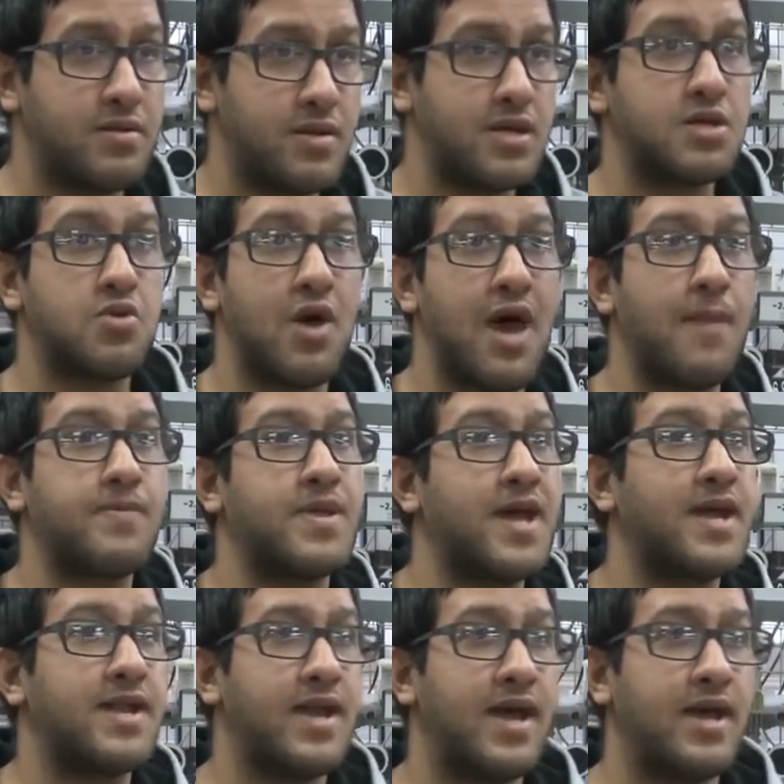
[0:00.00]
this to happen
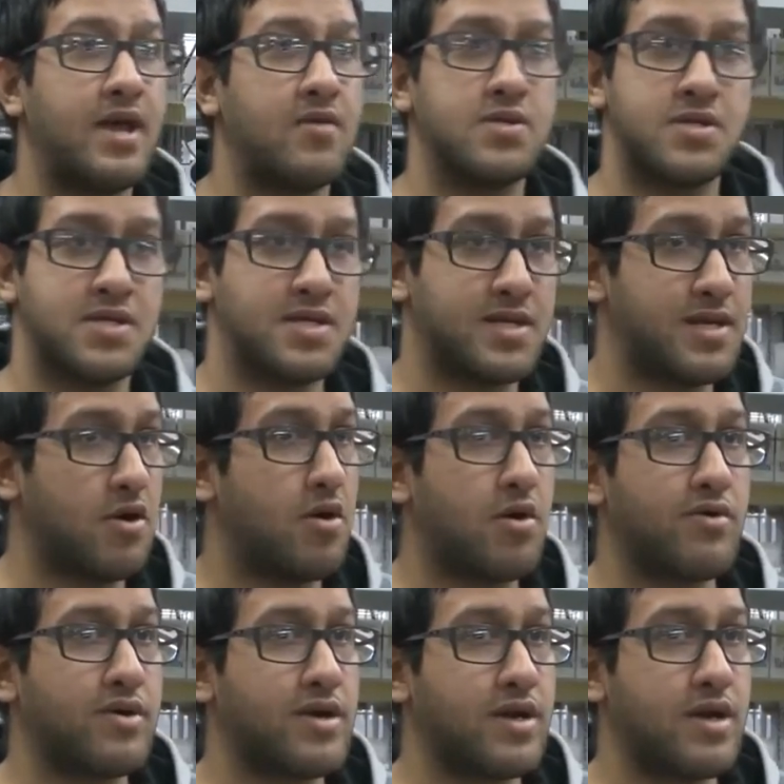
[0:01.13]
that day. It was just an
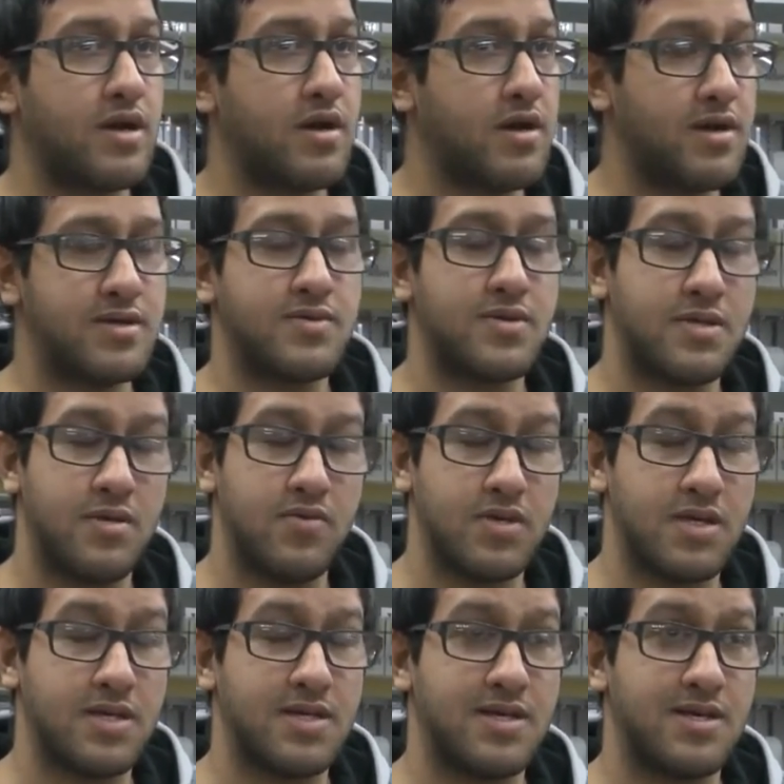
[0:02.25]
ordinary, uh, it, it was
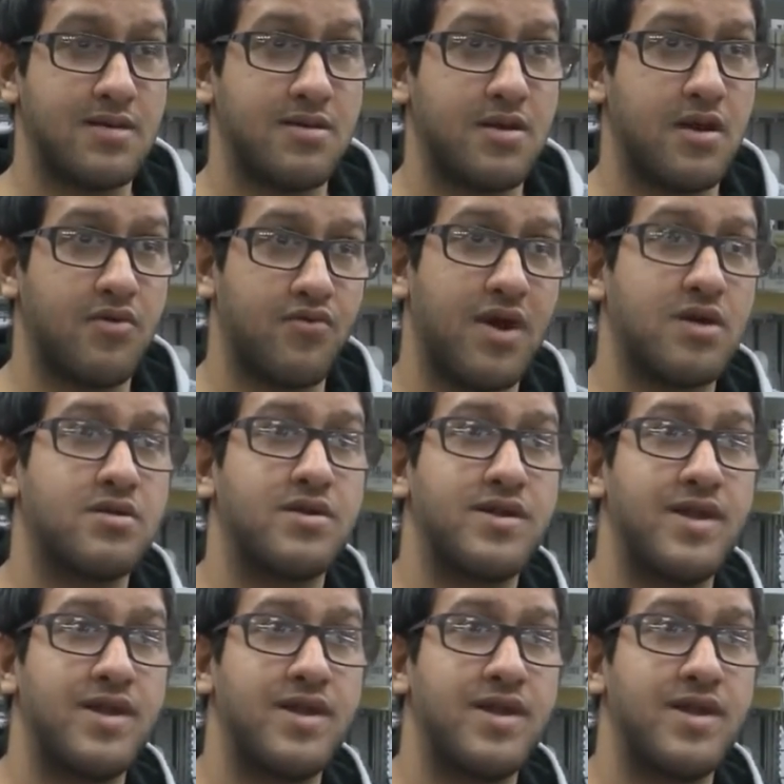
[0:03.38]
just an, a regular